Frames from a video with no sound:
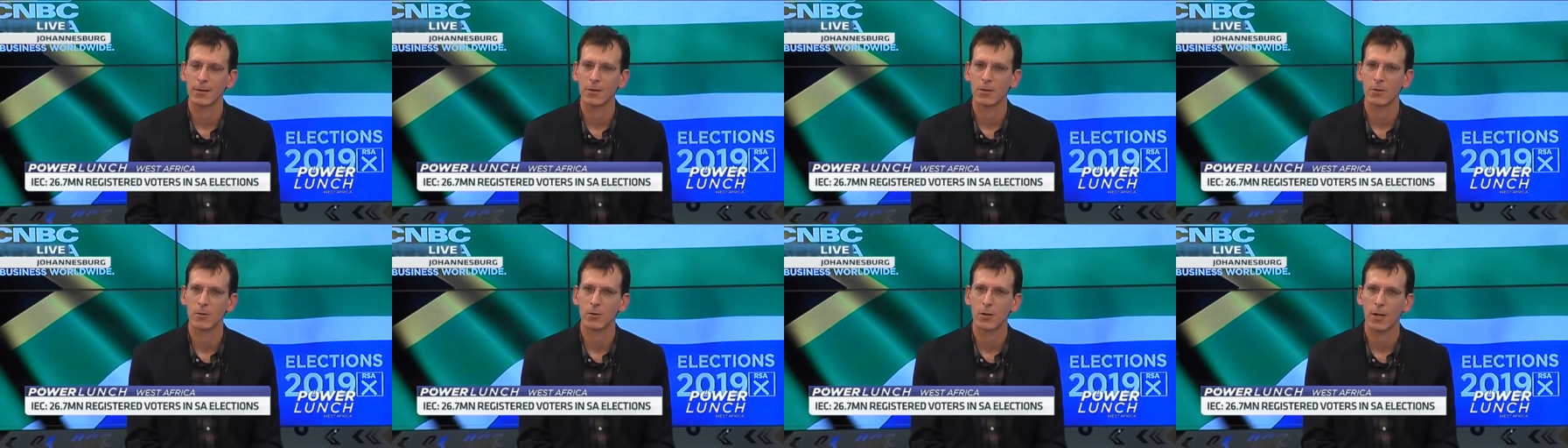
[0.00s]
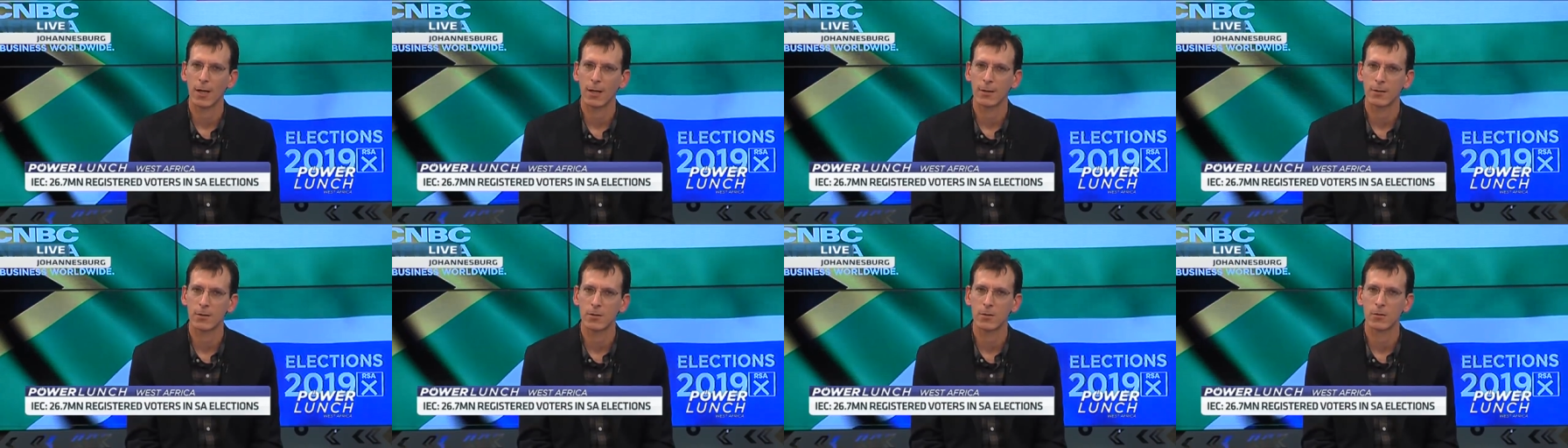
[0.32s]
to
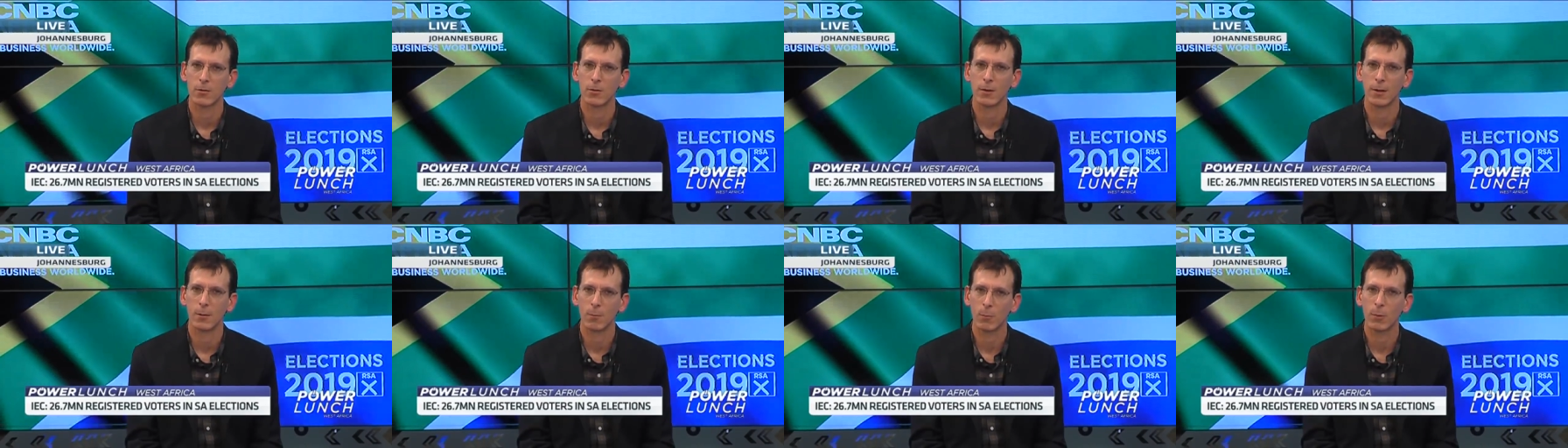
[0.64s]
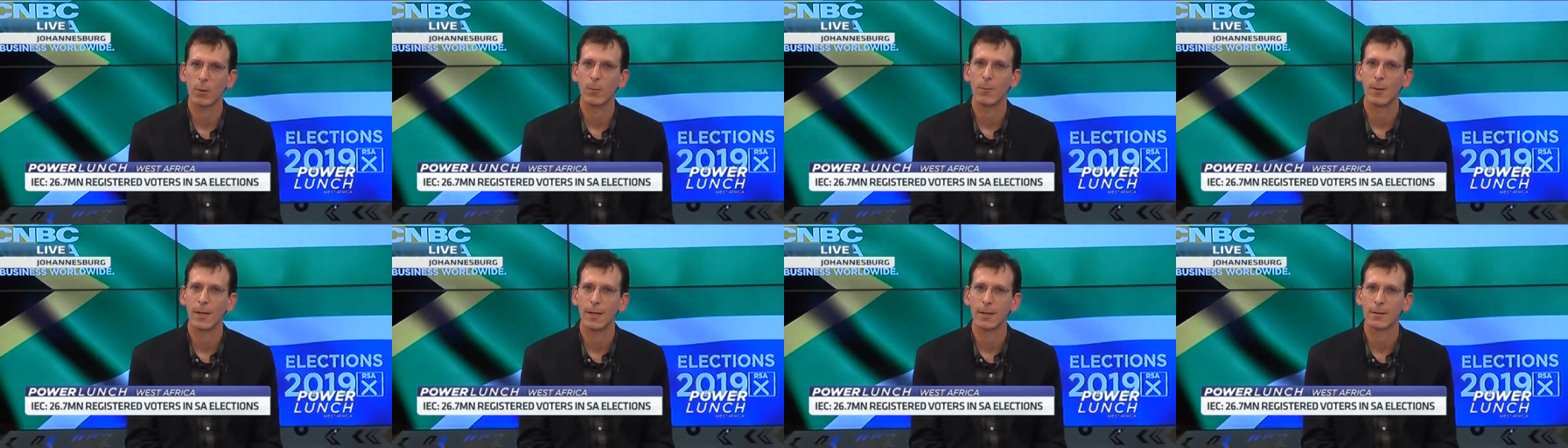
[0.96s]
try to
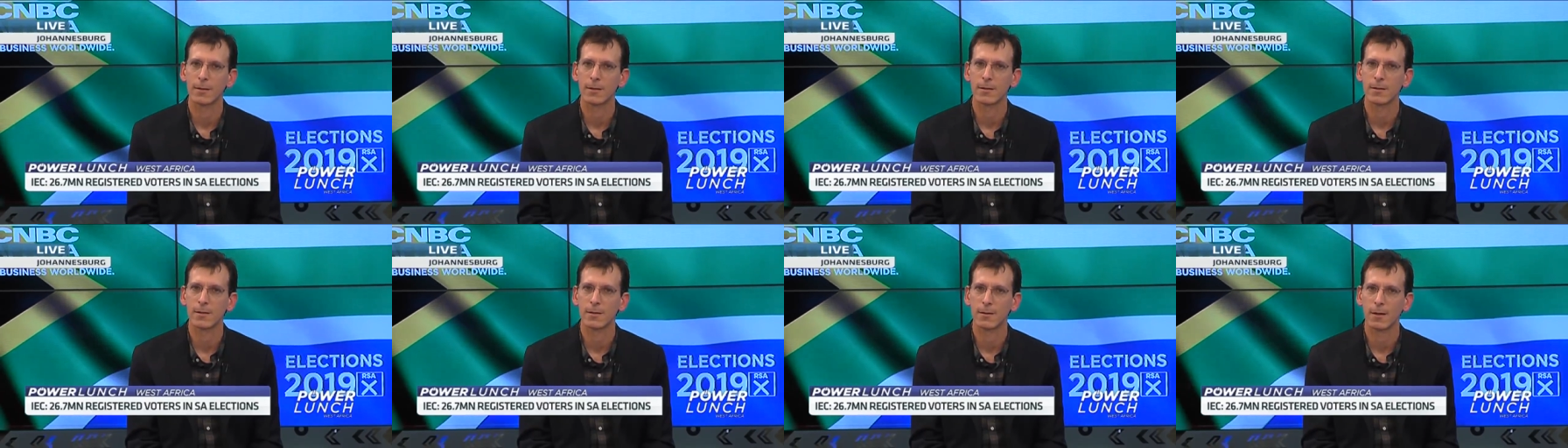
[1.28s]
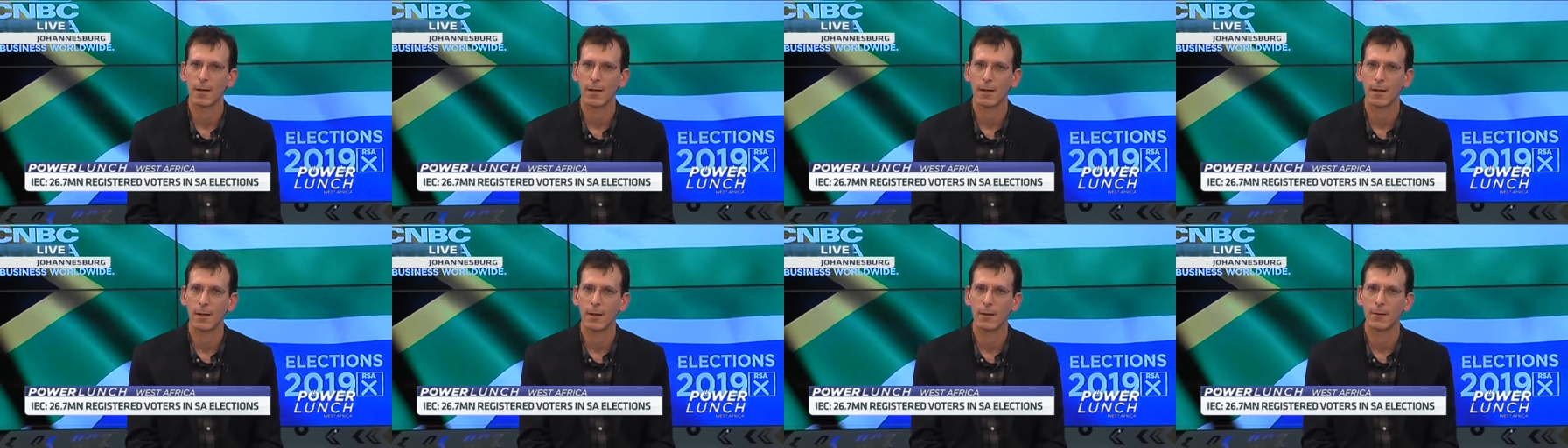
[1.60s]
implement
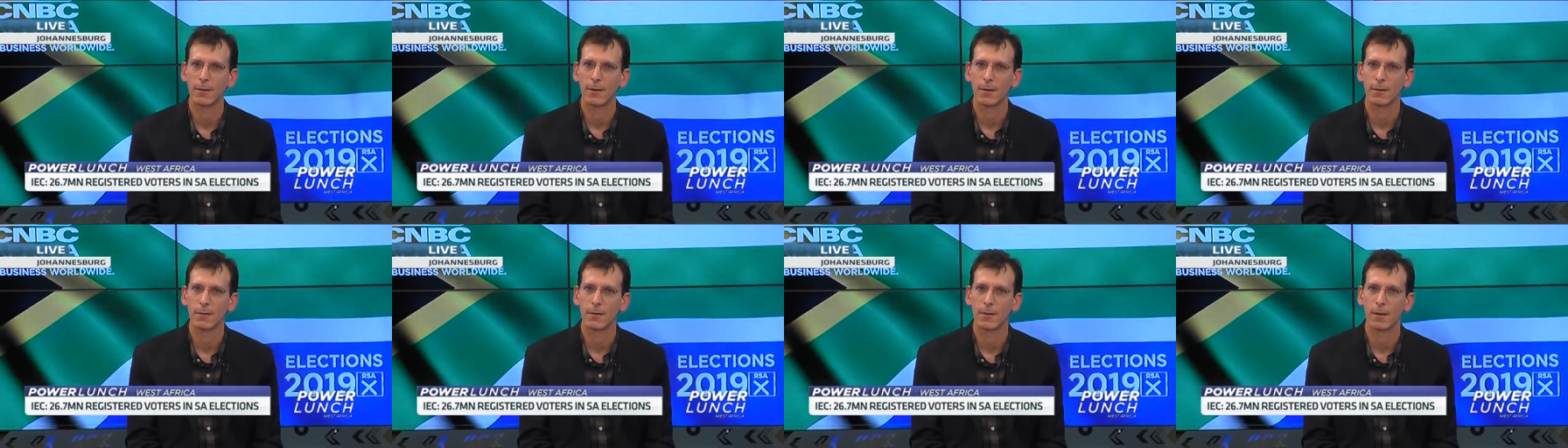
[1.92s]
uh, the,